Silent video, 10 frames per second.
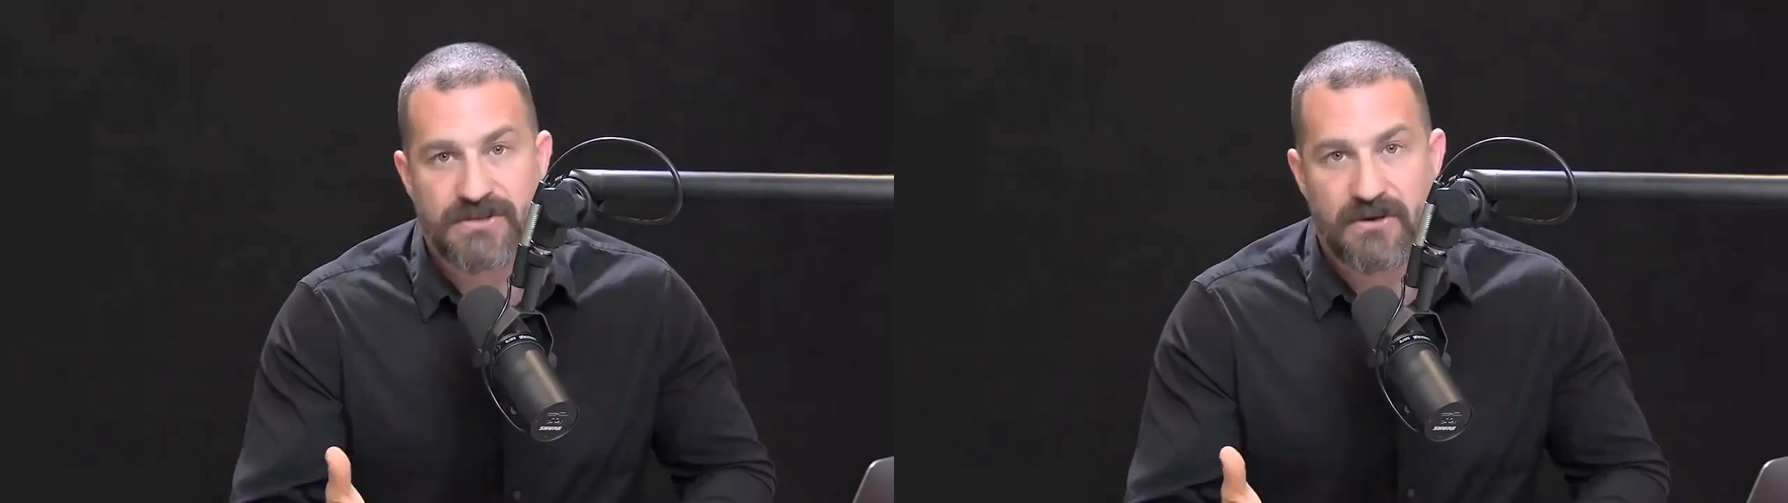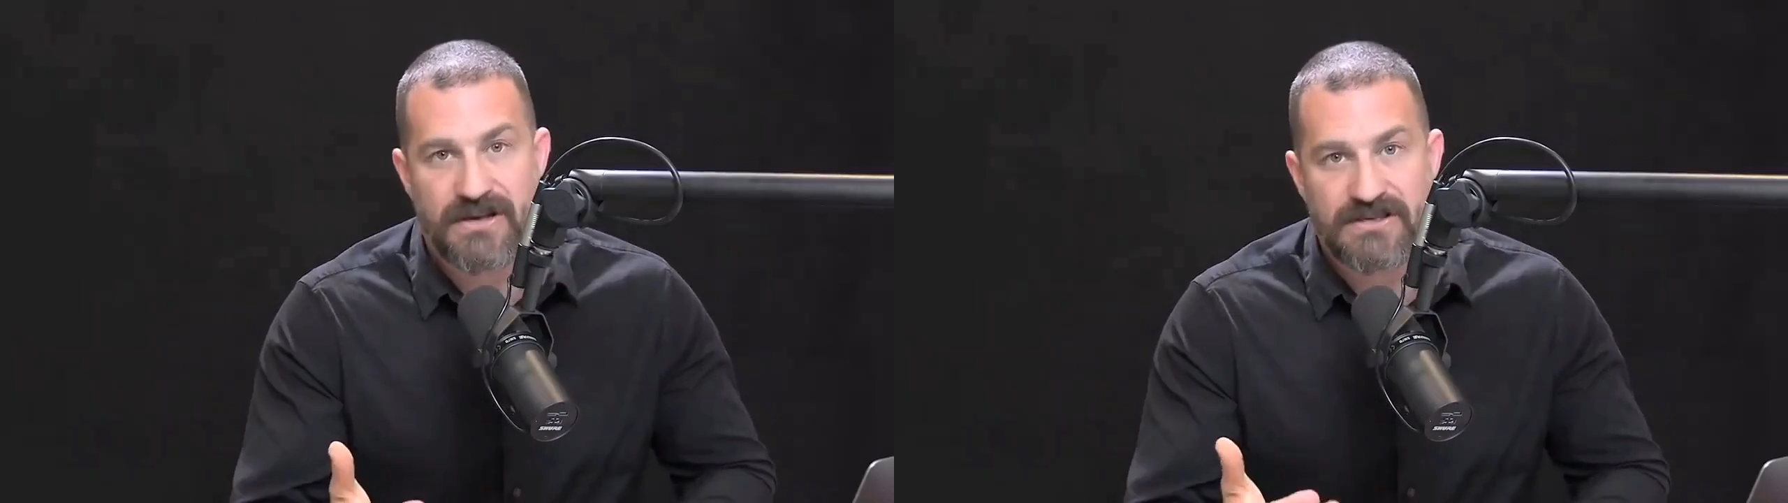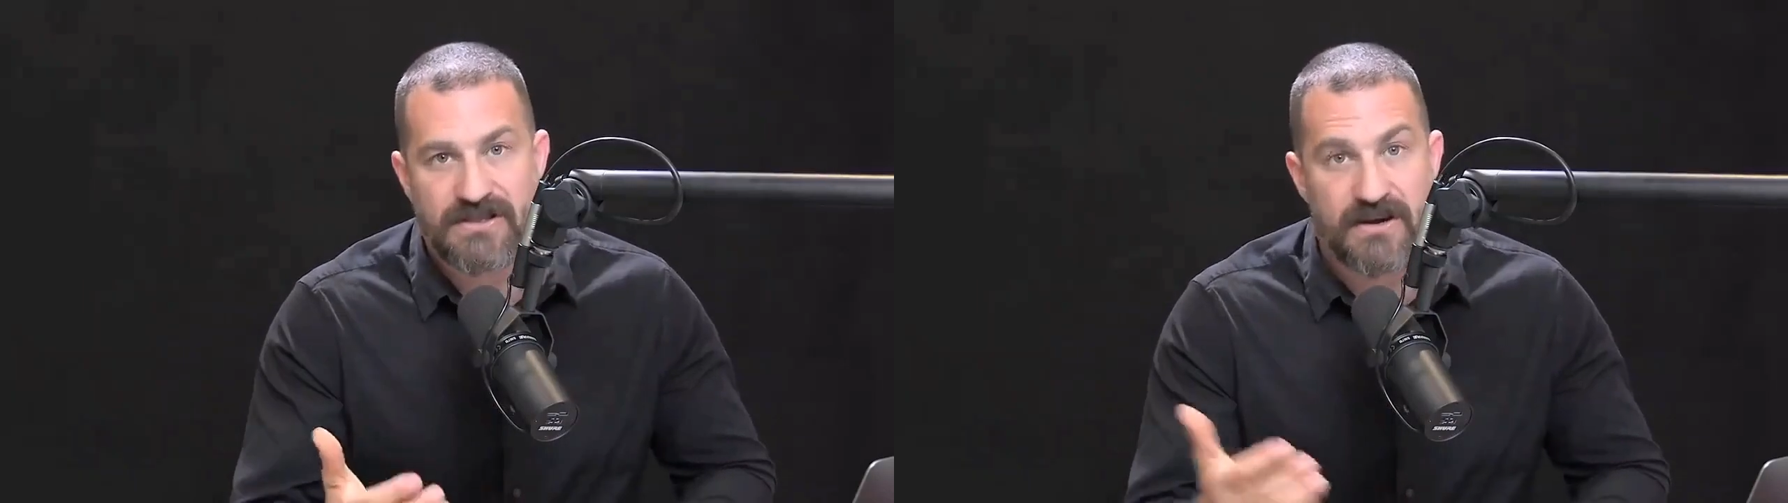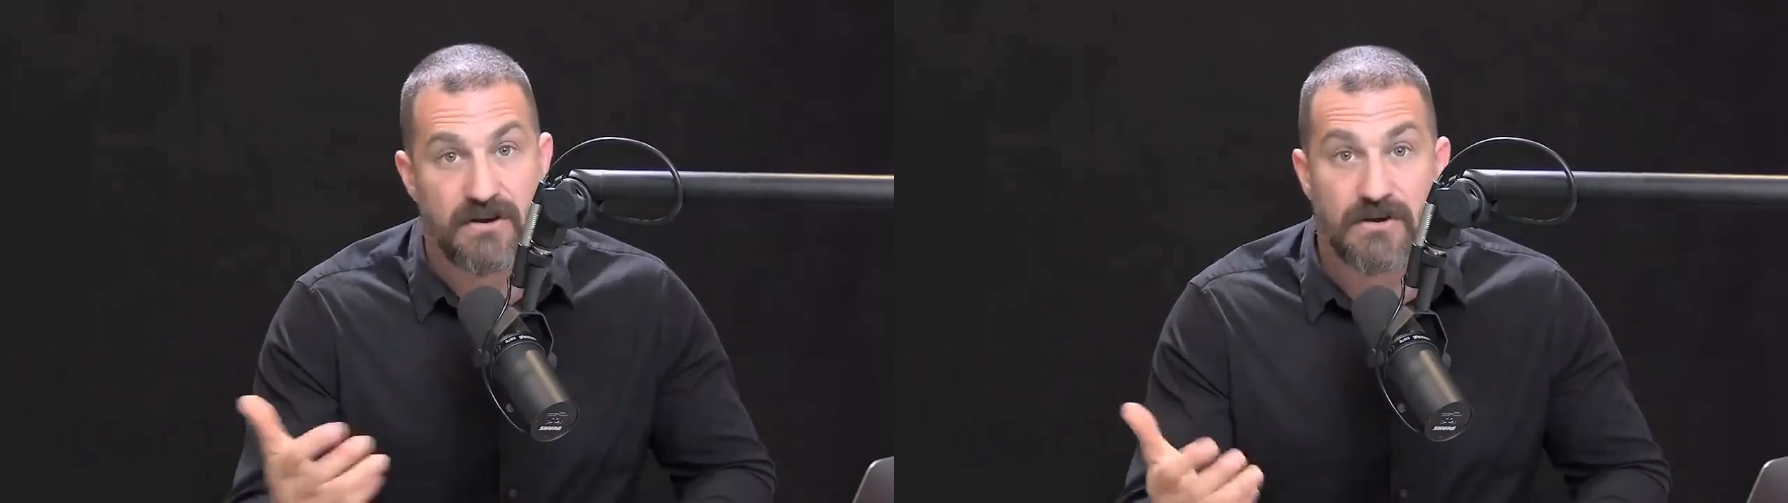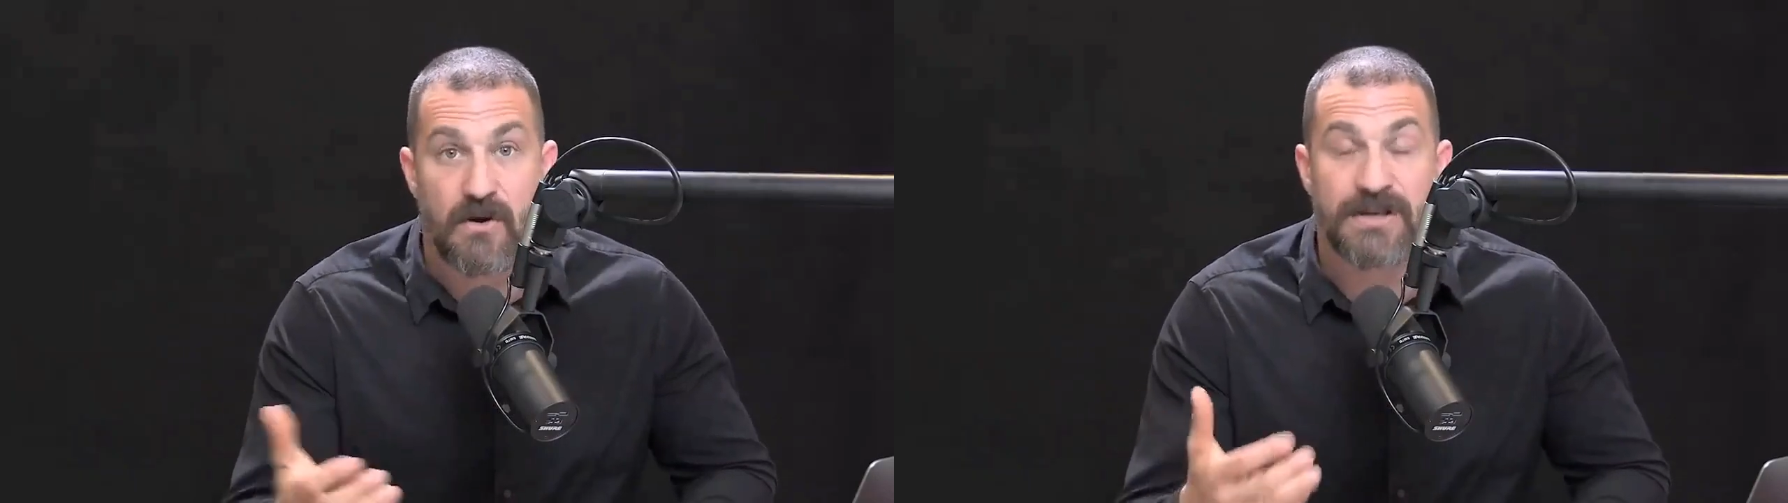circuits that
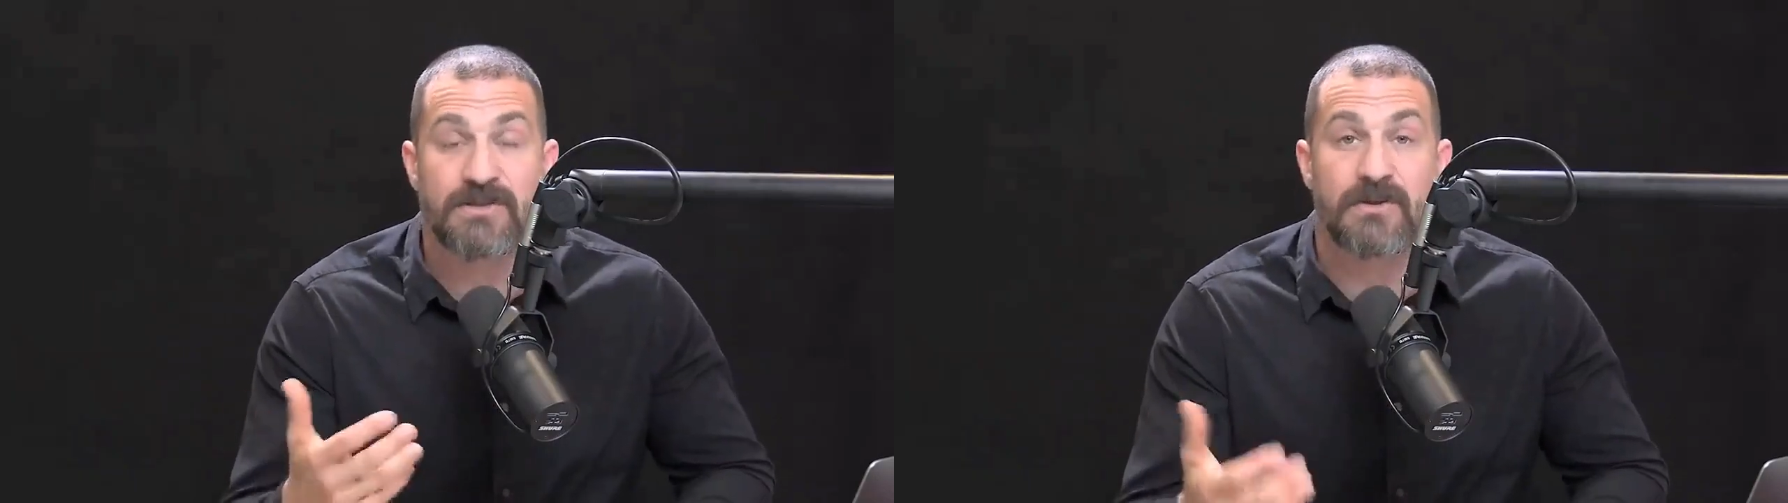are going